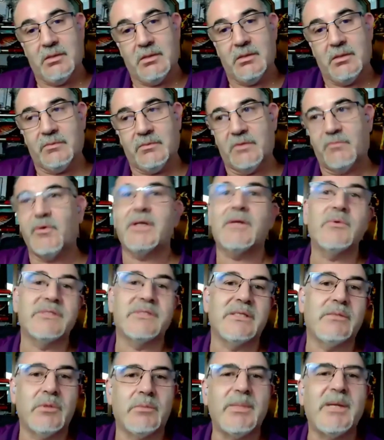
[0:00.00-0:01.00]
the
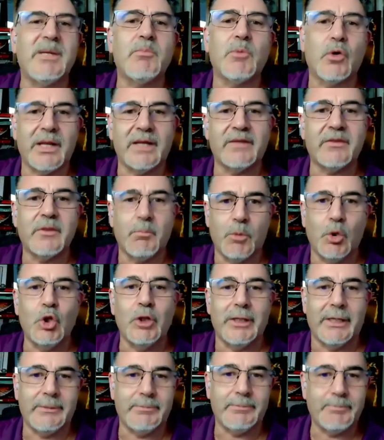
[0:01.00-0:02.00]
frequency would be more like the
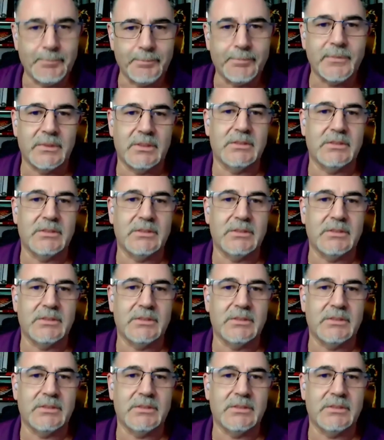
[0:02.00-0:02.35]
bullet